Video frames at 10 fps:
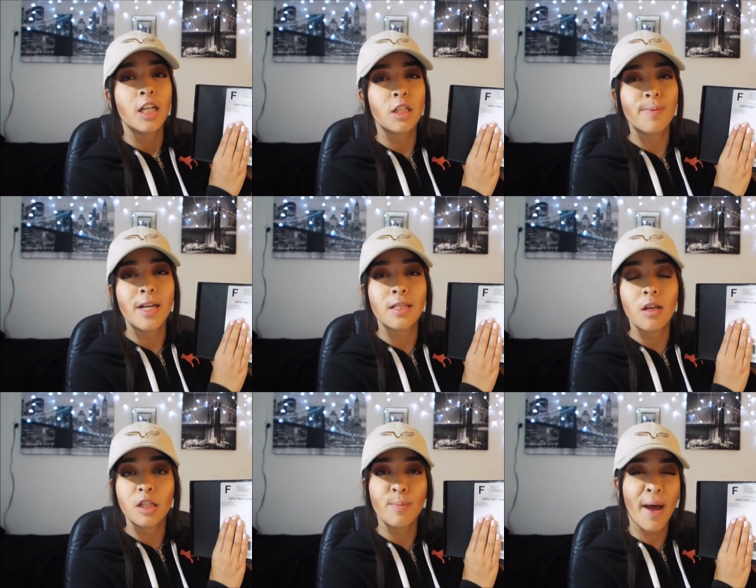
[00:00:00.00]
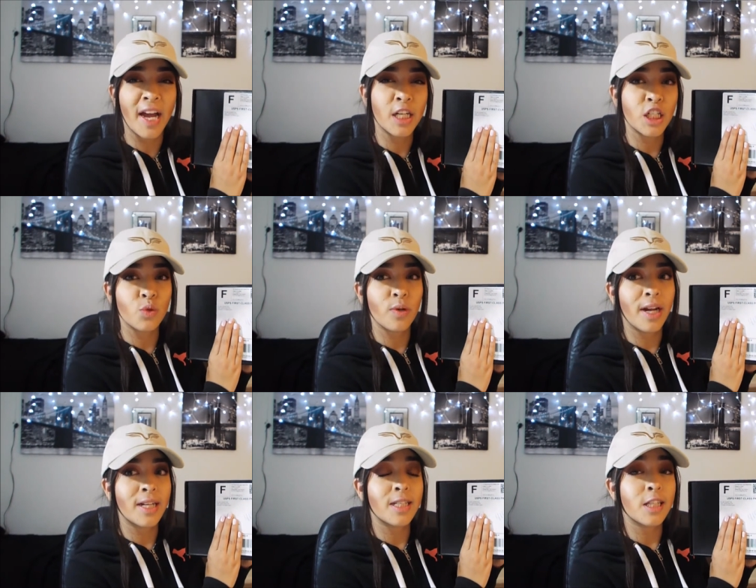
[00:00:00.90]
just because lots of packages were
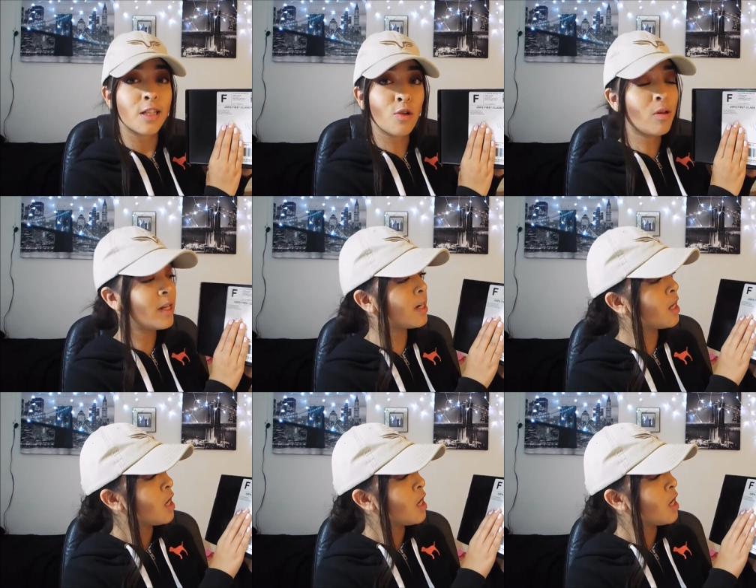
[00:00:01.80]
getting stolen.